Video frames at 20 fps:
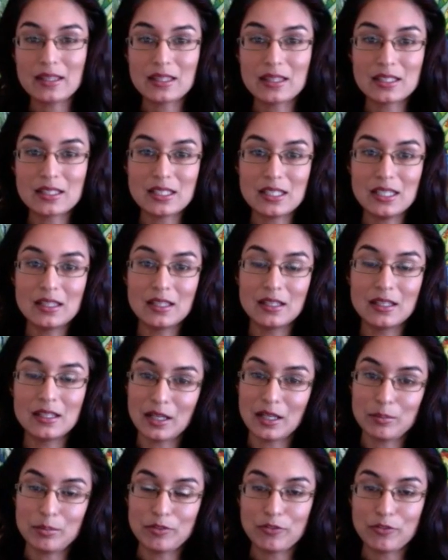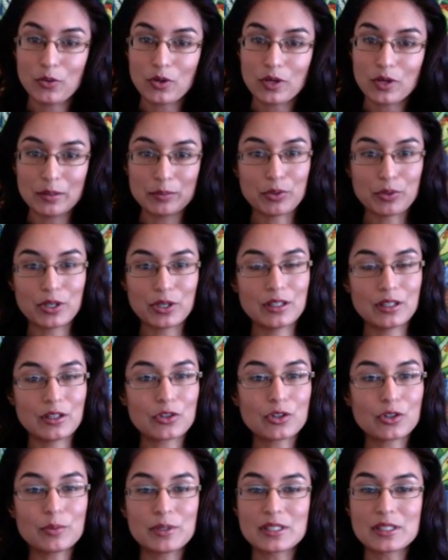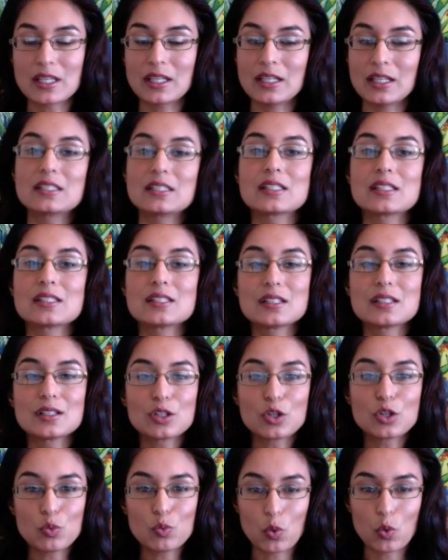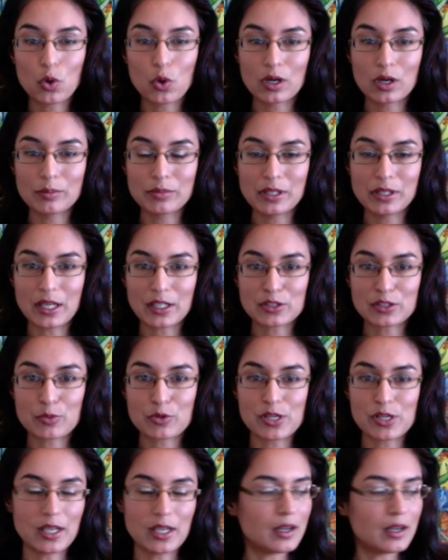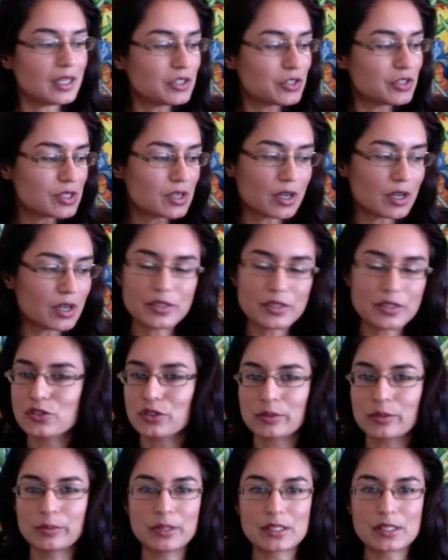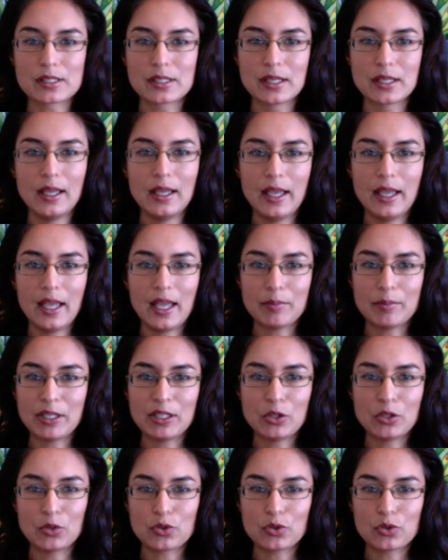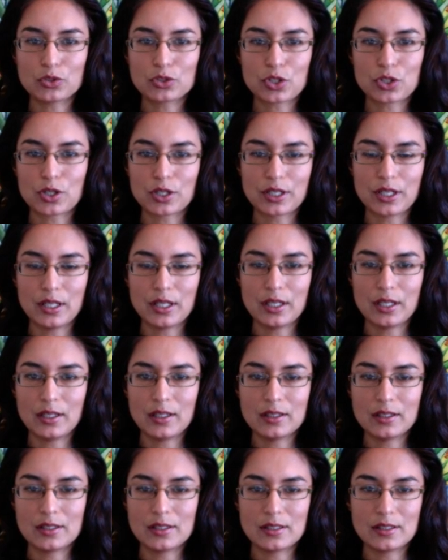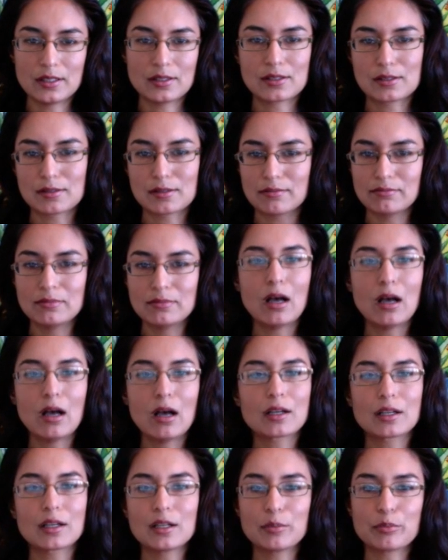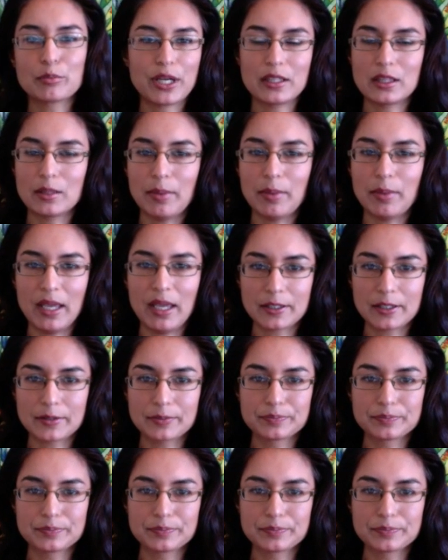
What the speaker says: the tea the night before and put it in the thermos, and it's still warm the next morning. And I just got this thermos at my local Target, and it's not going to break the bank.